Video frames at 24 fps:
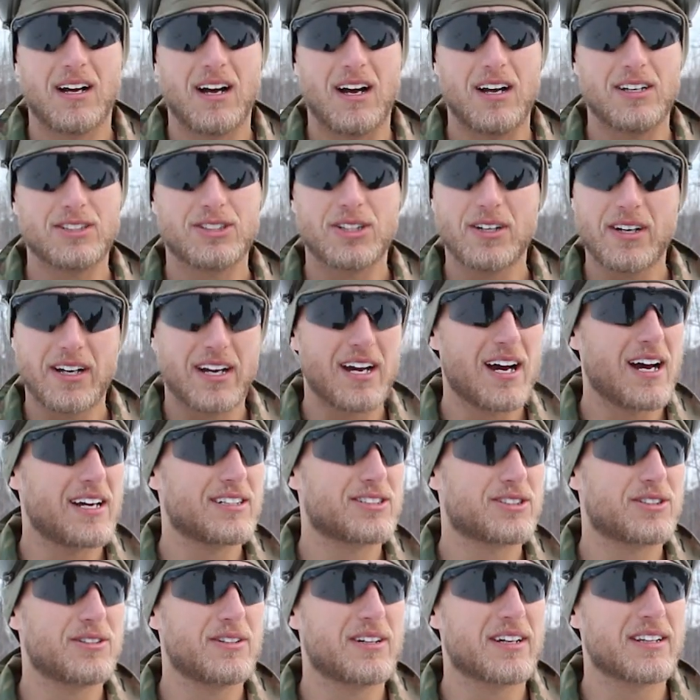I'll show you
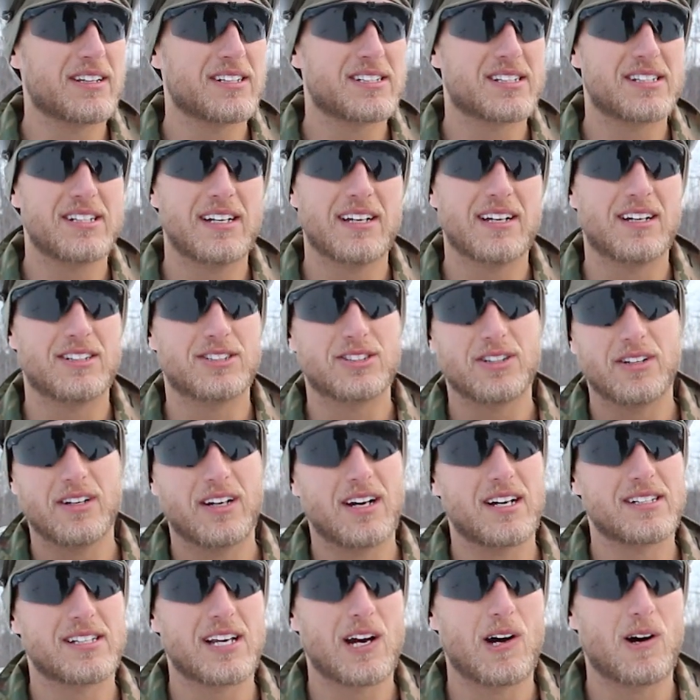guys shooting this thing. I'll show you
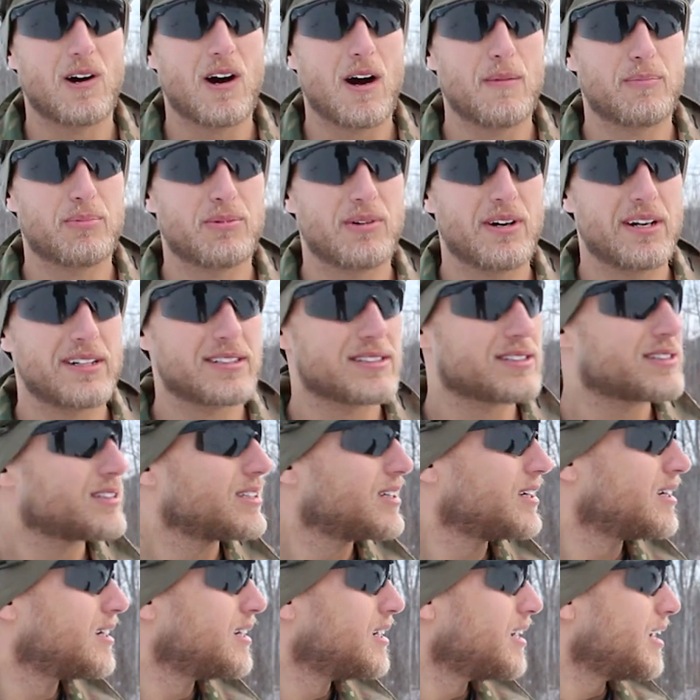guys how it operates.
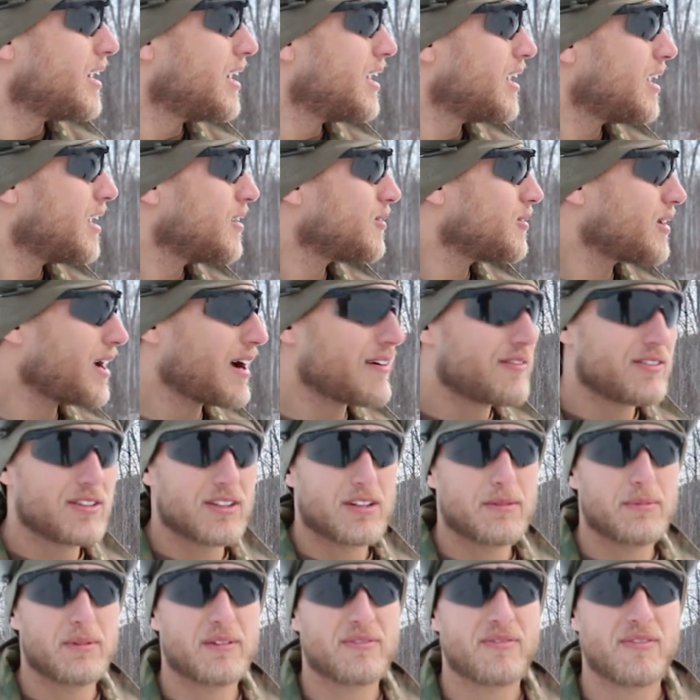We'll have a
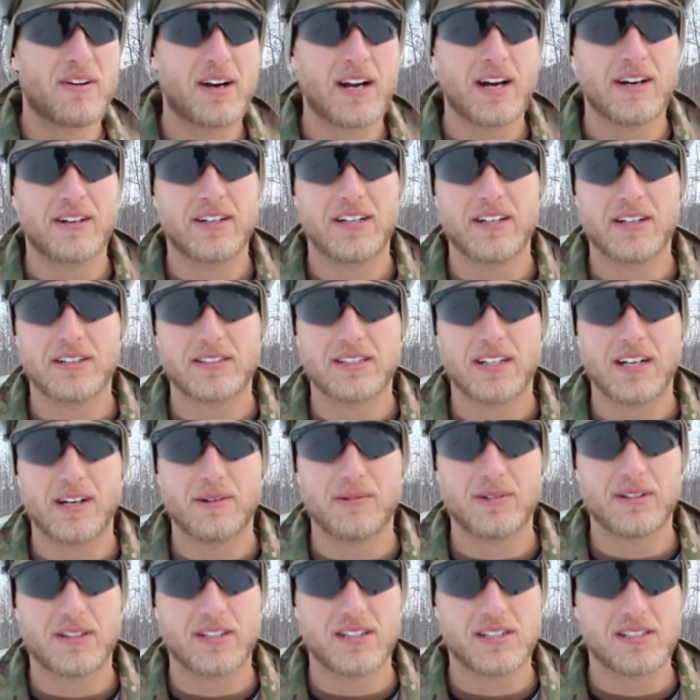little bit of fun out here today
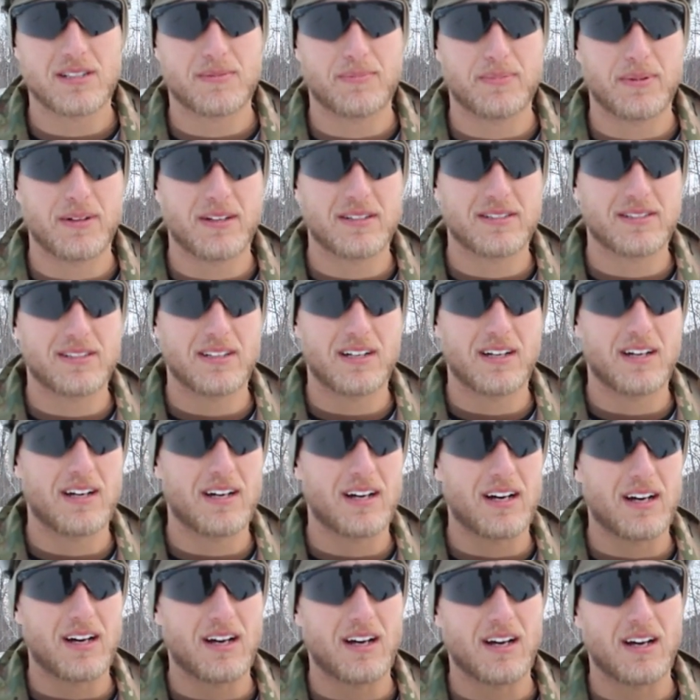with this, but
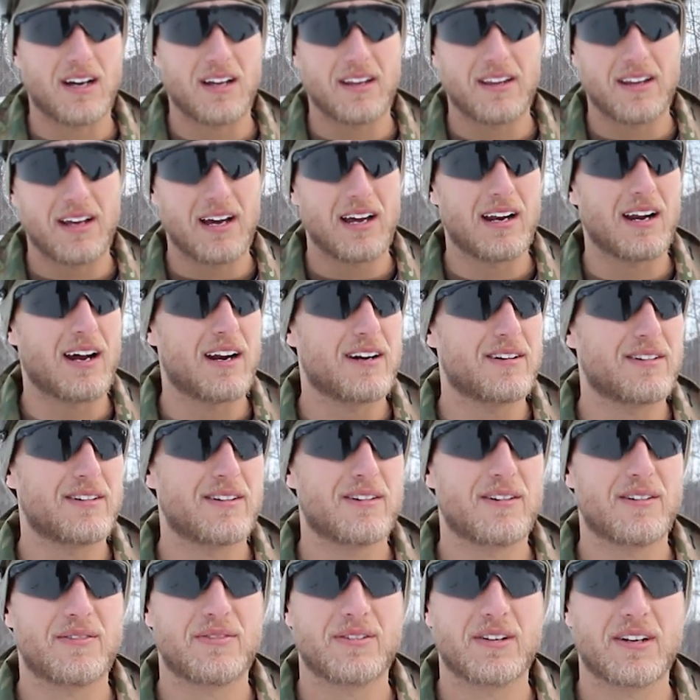other than that, I don't
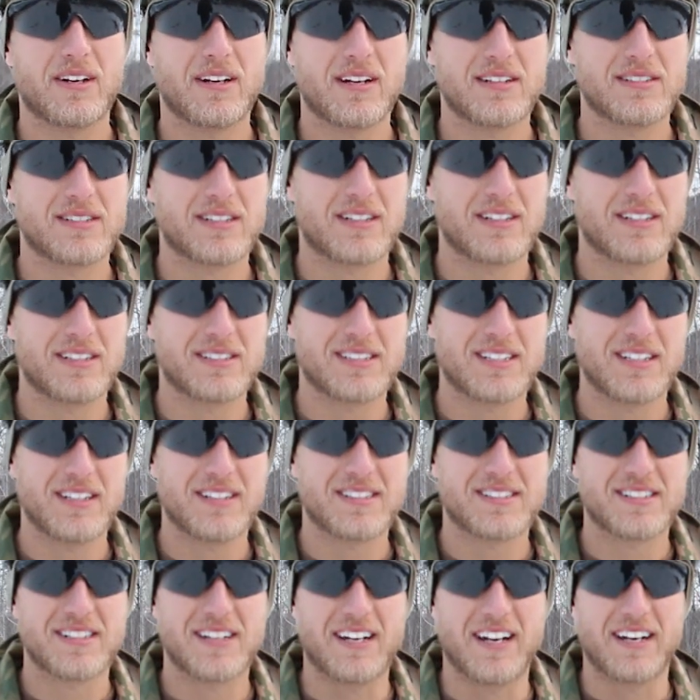know if you guys are going to see
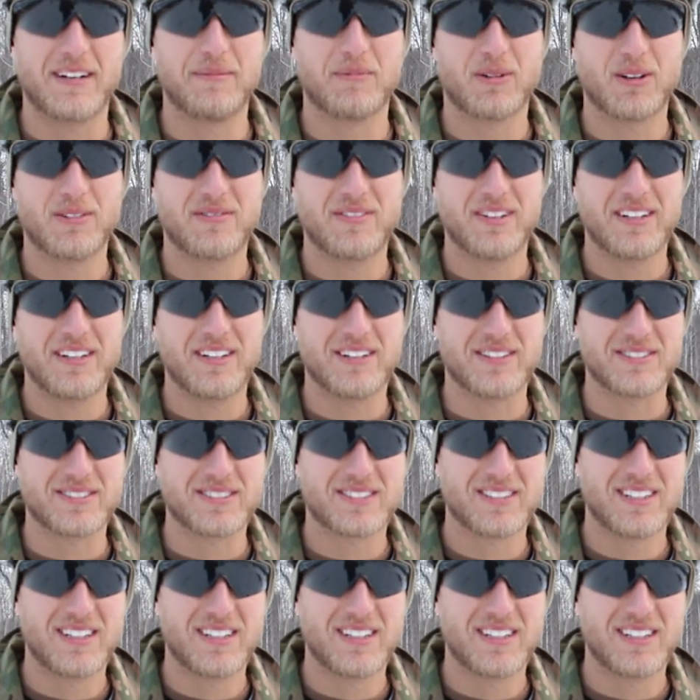this in any more videos.